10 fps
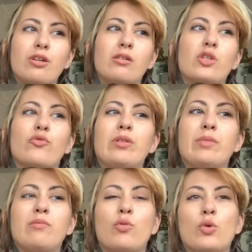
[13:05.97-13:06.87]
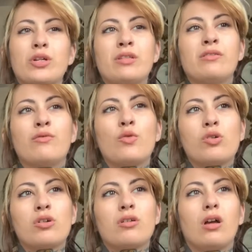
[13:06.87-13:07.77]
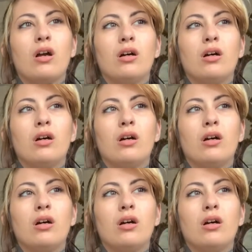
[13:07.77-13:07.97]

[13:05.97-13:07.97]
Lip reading: extremely important for